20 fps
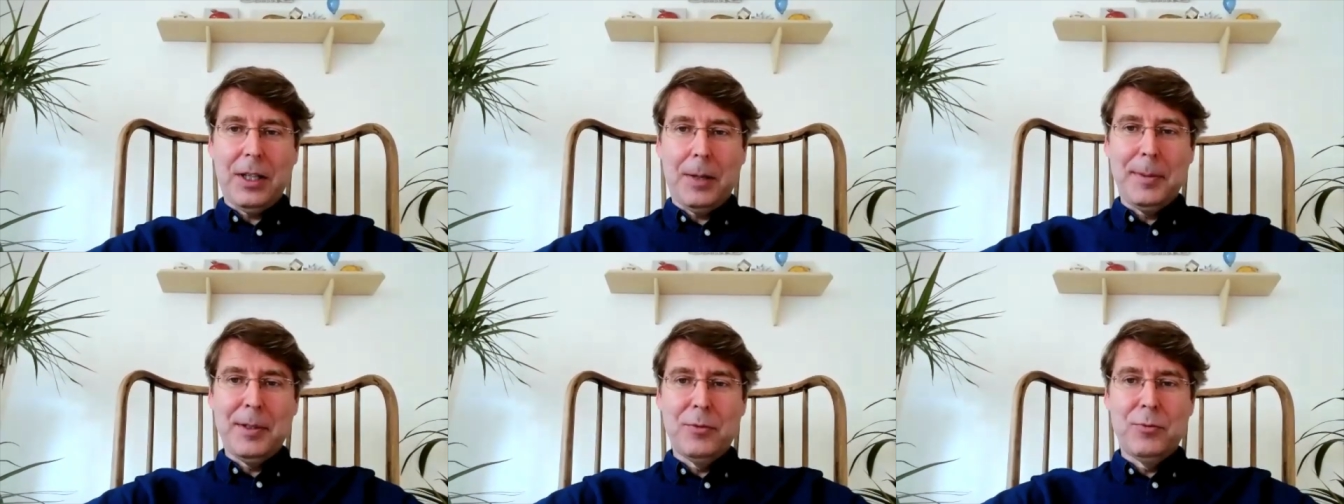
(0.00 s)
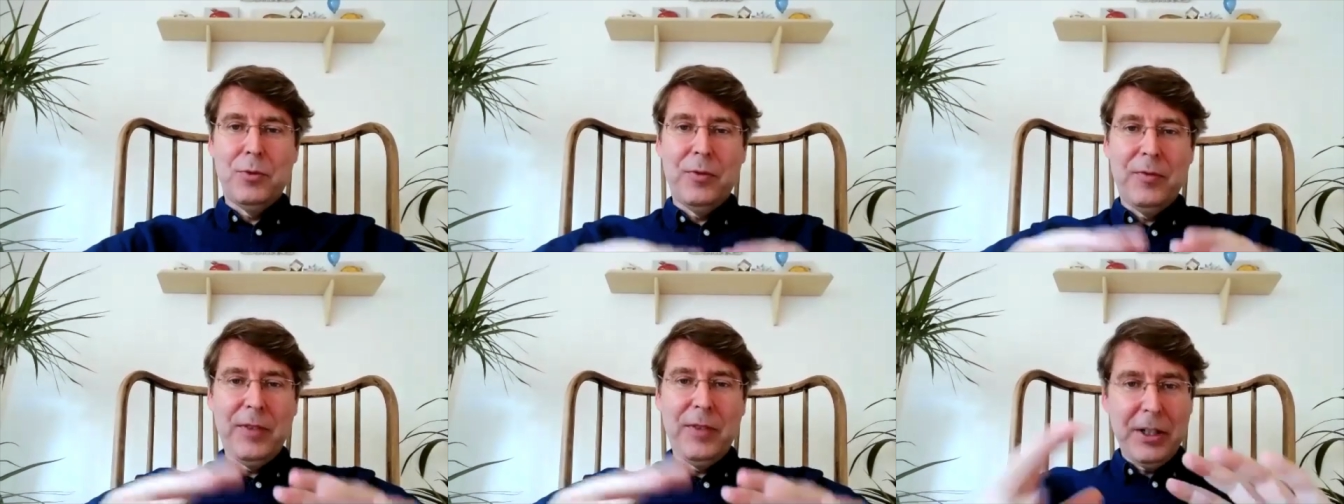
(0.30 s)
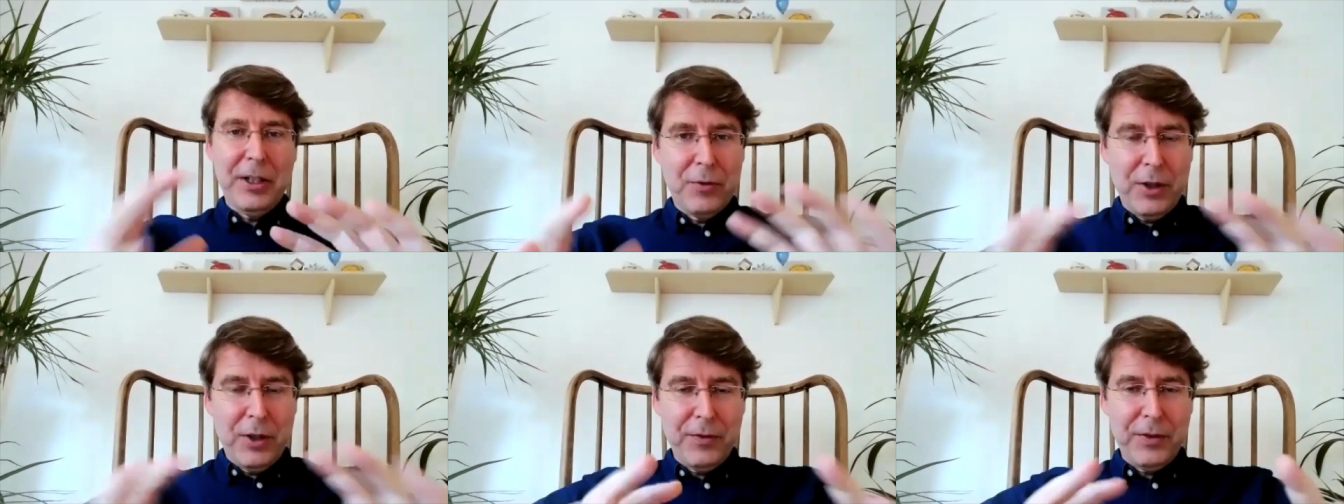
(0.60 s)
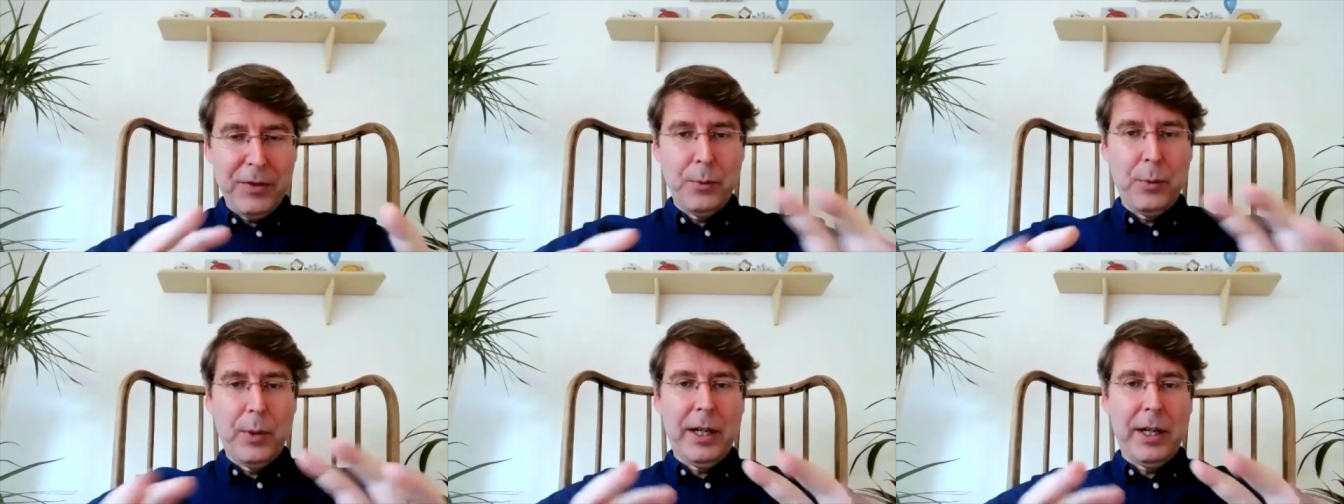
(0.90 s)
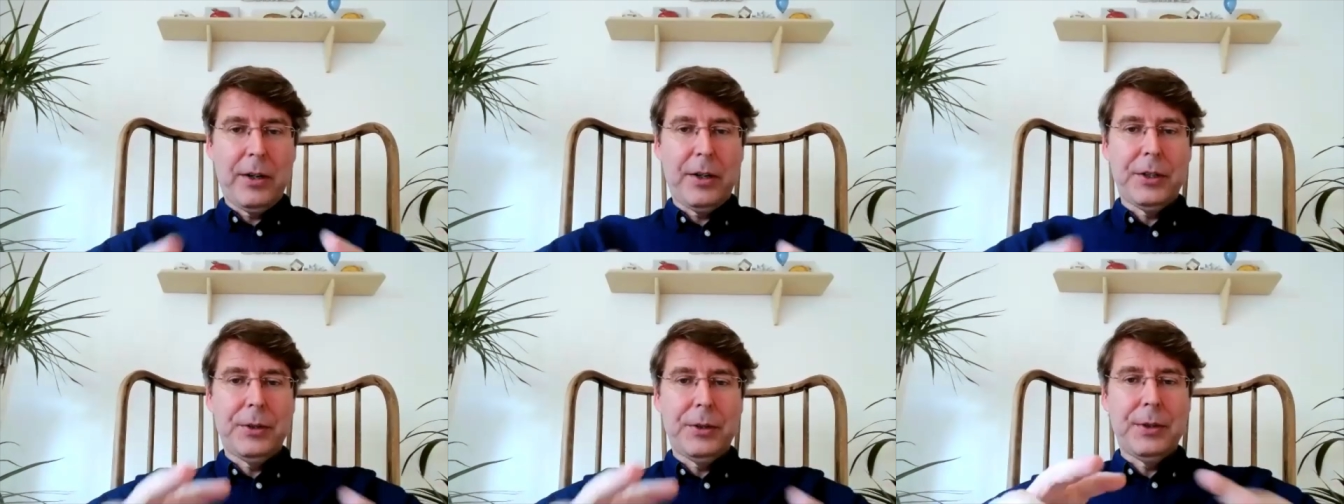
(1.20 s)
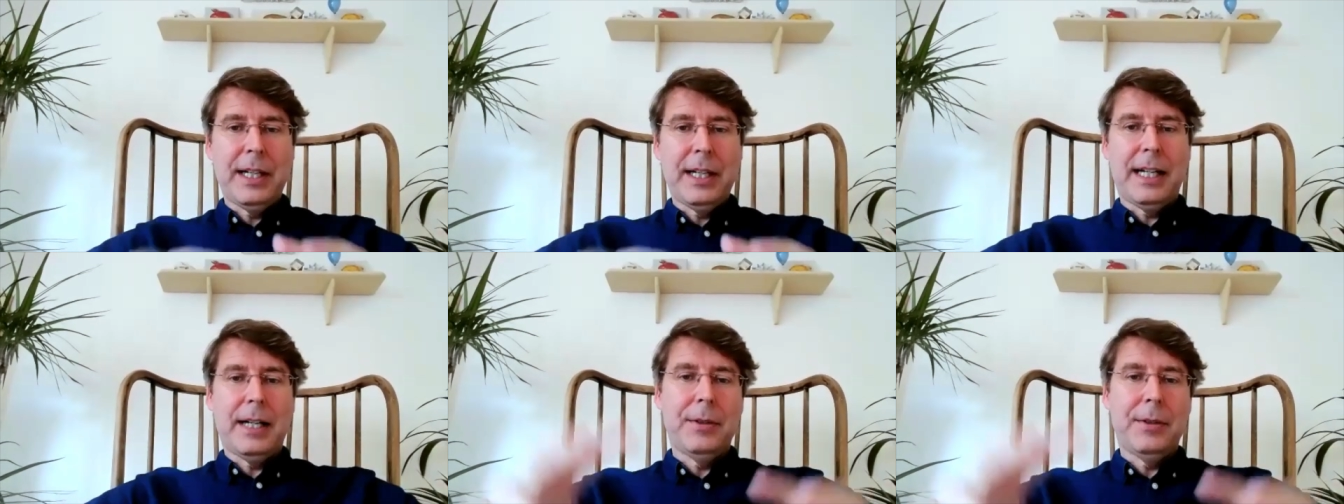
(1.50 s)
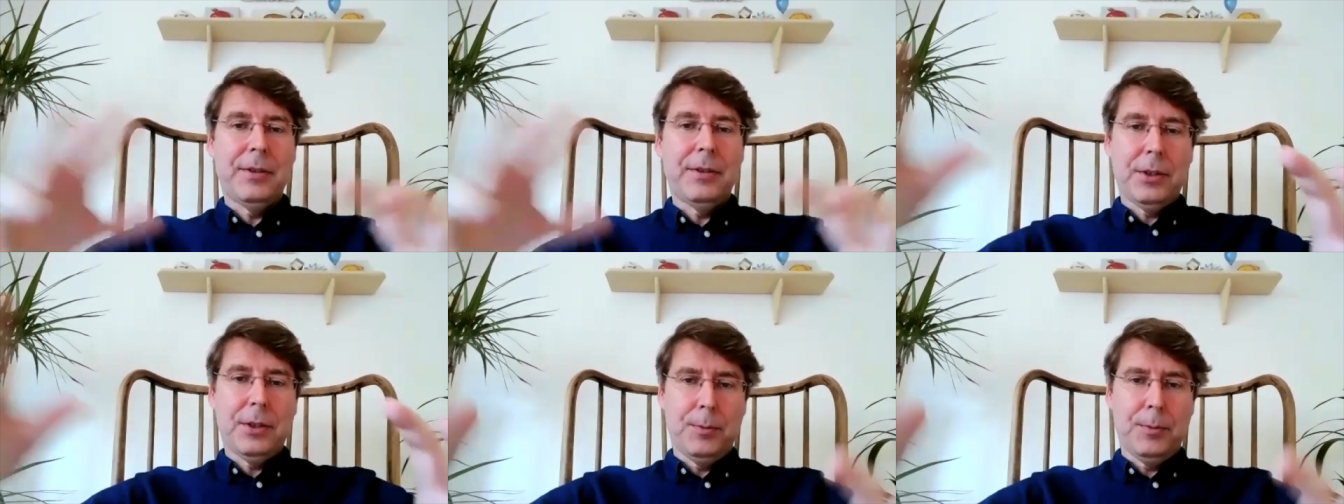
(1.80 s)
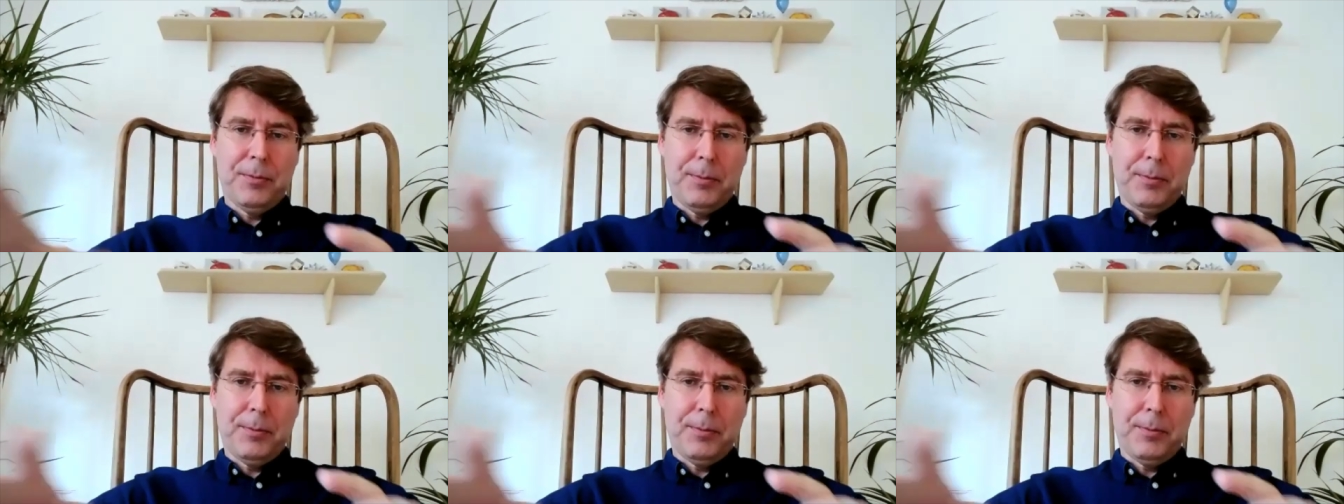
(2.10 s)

I mean, very roughly, where are you now in terms